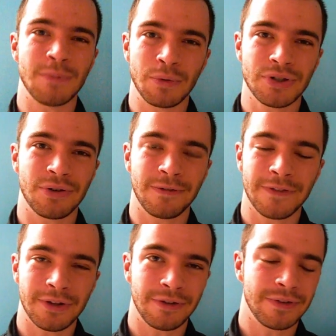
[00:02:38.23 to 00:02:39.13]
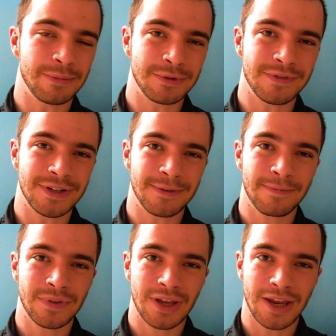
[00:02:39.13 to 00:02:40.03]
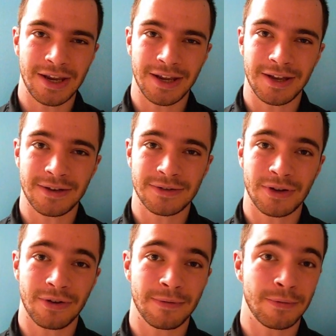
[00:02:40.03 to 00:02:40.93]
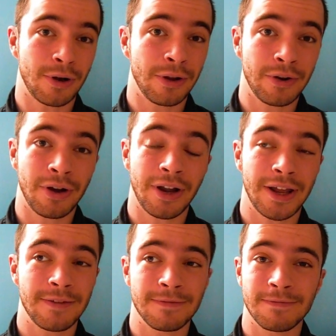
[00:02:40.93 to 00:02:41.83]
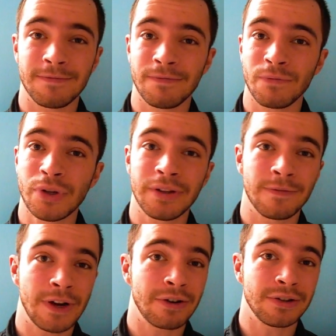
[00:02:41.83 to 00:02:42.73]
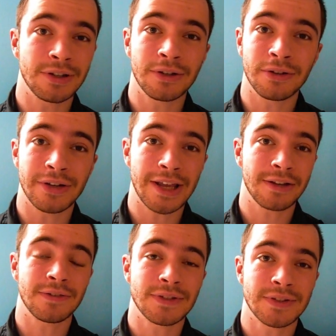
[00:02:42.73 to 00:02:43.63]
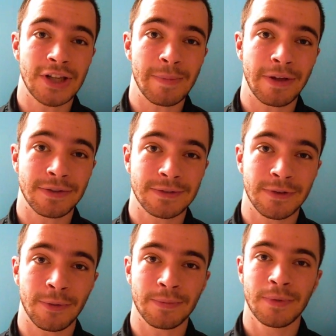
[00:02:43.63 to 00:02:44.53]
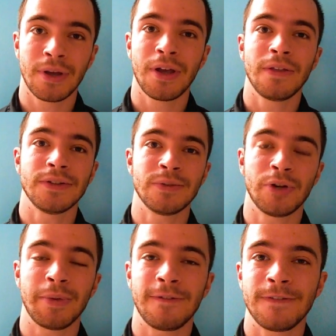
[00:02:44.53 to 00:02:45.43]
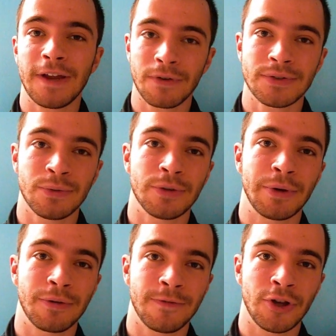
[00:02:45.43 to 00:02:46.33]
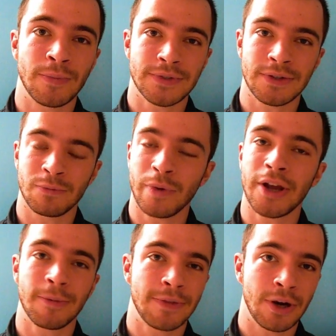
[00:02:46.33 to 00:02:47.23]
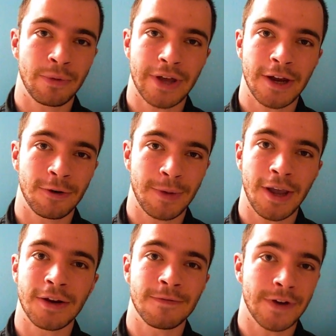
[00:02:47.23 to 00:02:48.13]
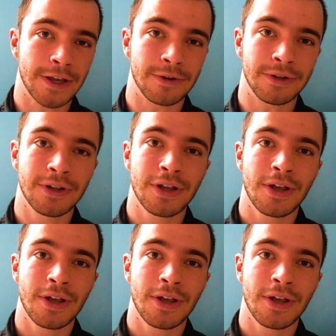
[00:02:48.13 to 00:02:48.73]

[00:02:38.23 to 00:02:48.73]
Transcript: emotional feel of the movie. And all in all, I have really very little negative to say about this film. This is one of my favorite Tsukamoto films. It's right up there with Iron Man and Vital,